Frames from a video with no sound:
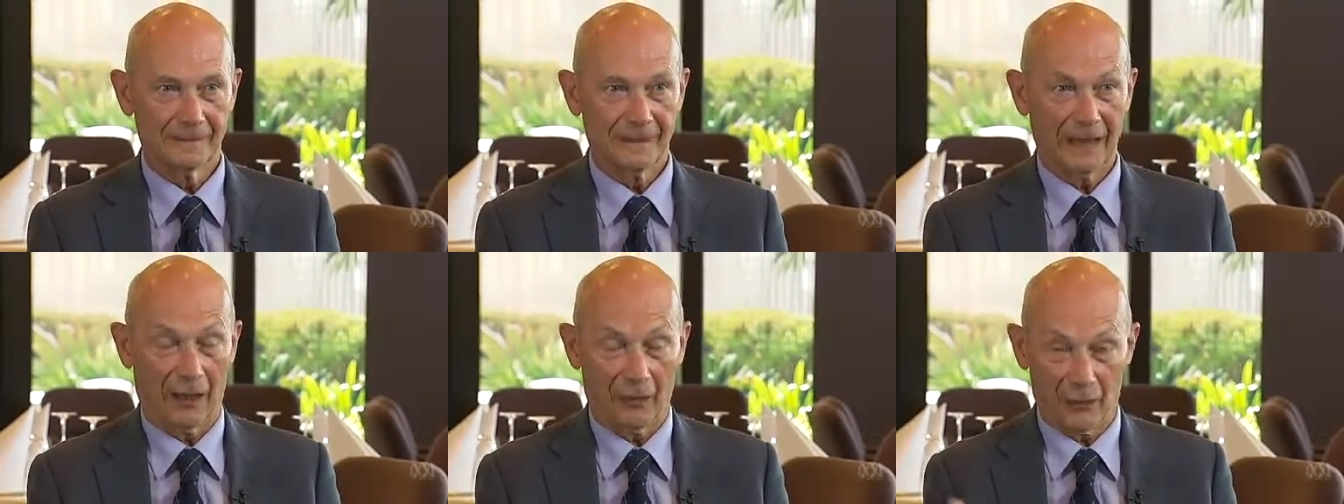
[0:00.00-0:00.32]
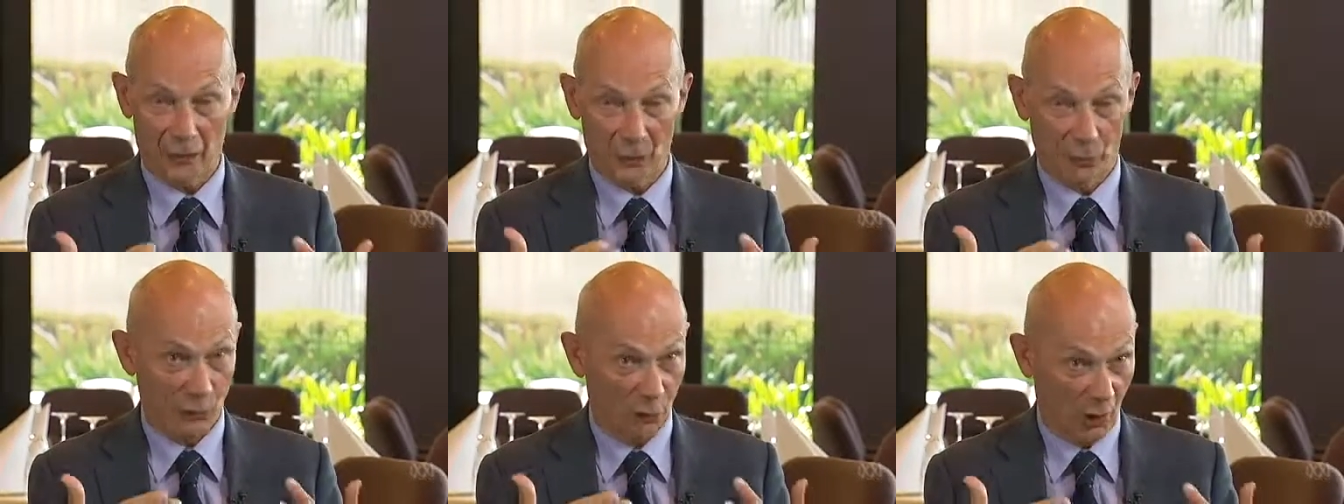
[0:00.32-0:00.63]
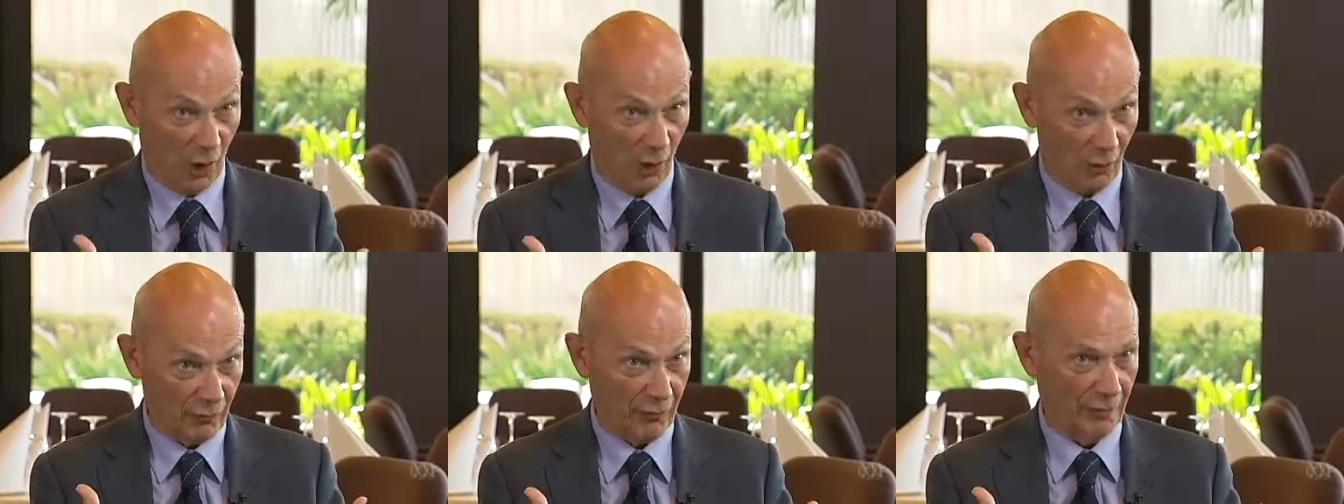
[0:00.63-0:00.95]
Now, the
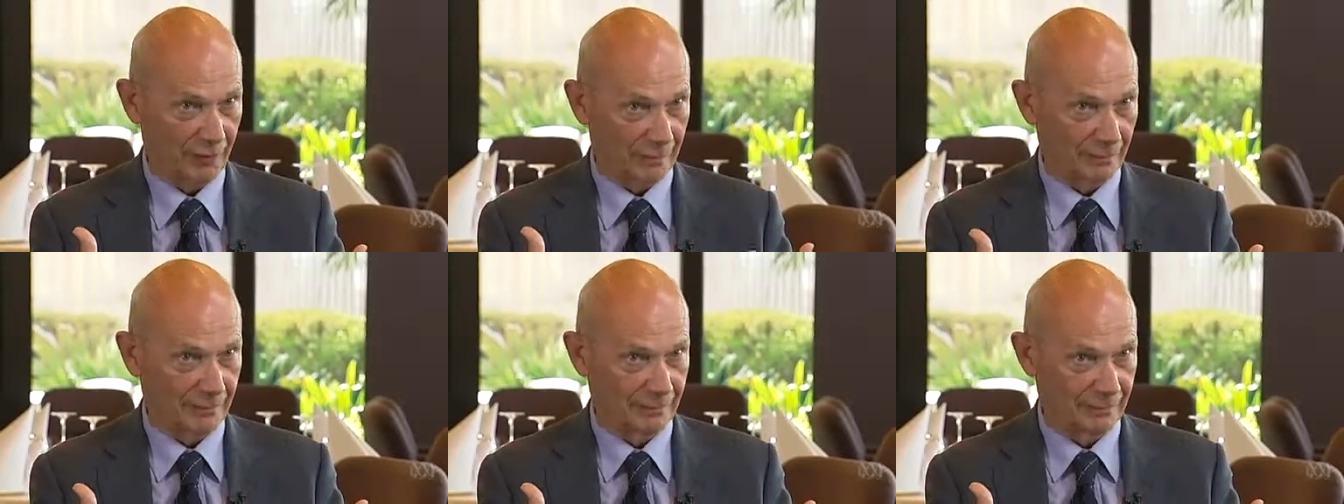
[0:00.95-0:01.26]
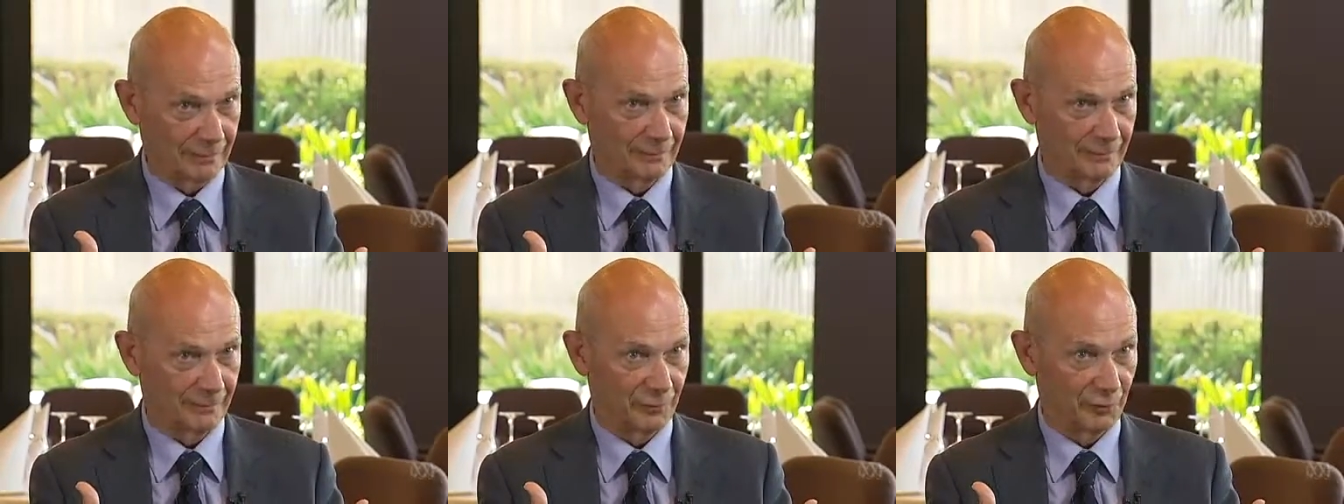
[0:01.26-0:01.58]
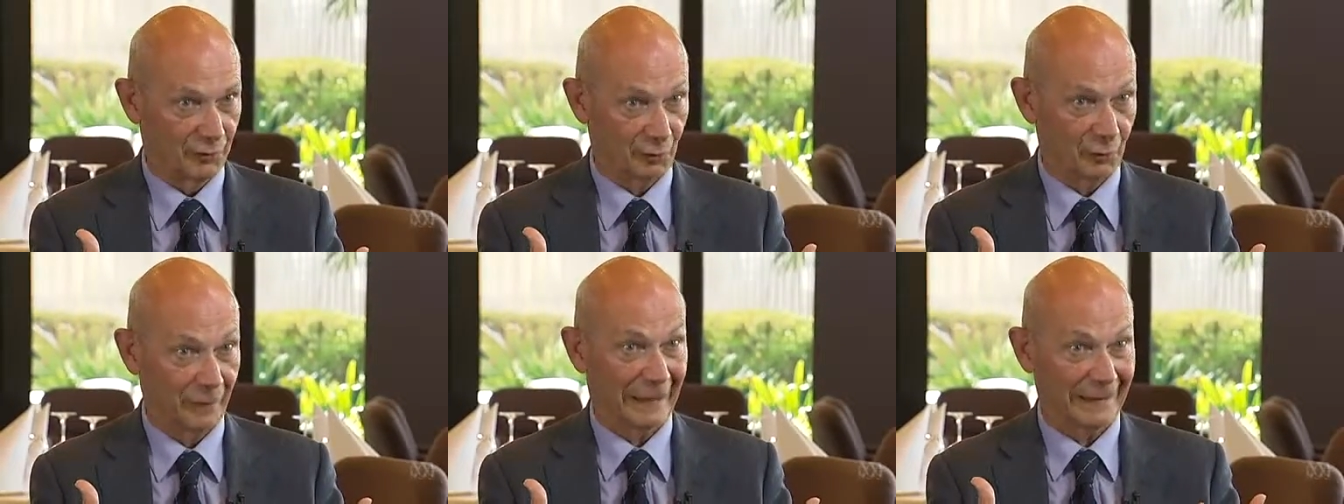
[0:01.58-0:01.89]
road
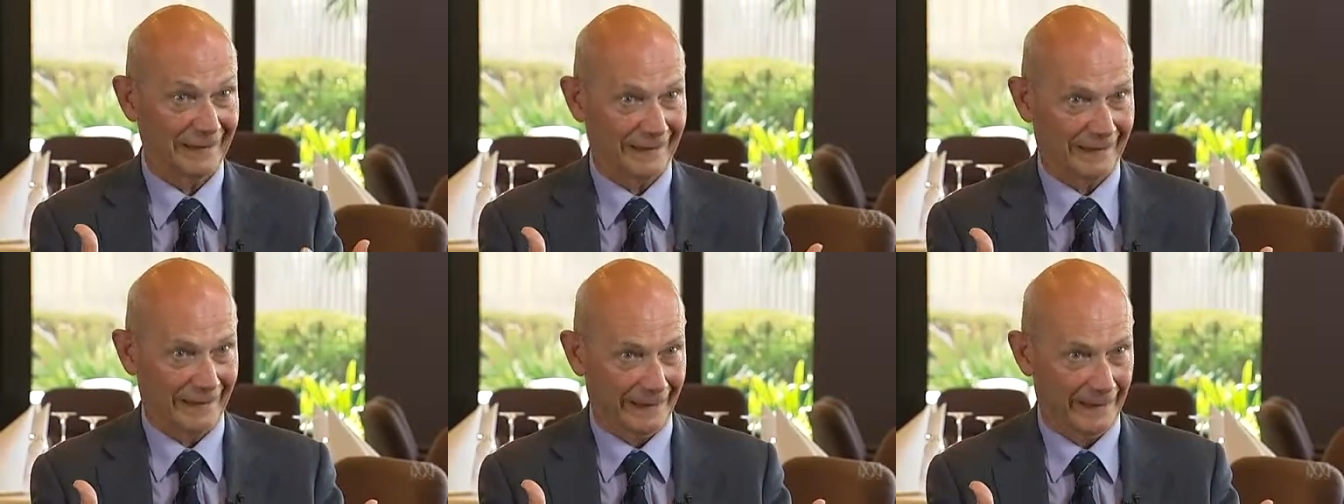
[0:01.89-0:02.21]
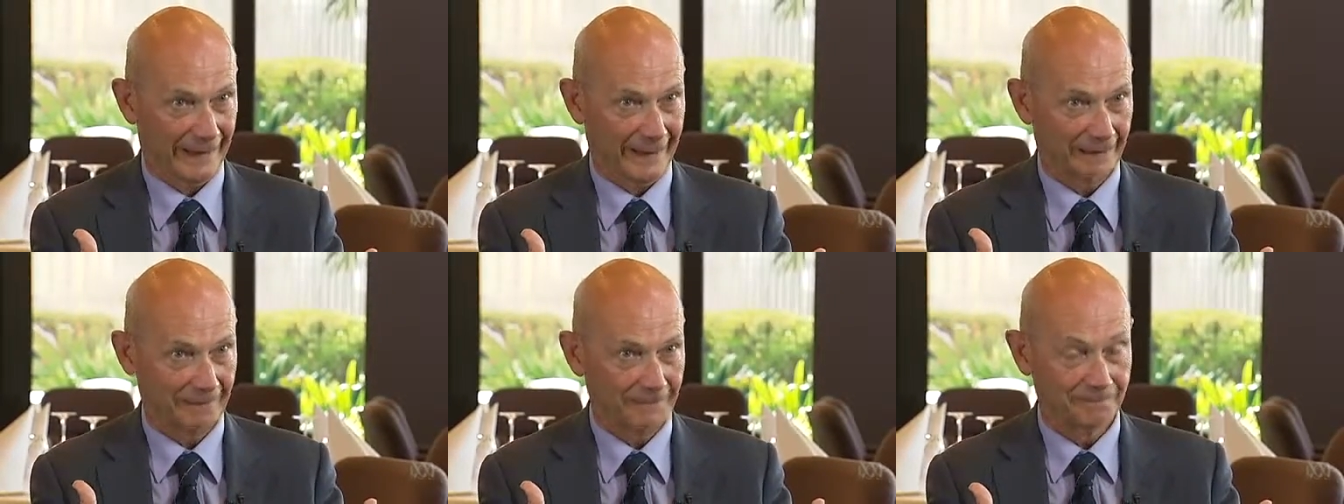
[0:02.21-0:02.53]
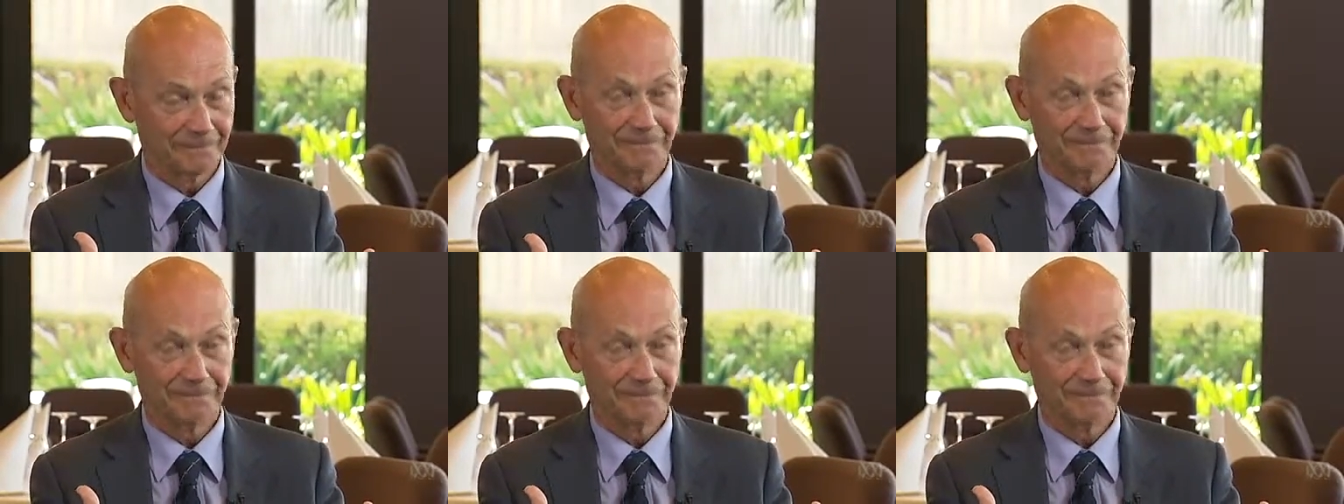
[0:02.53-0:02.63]
to getting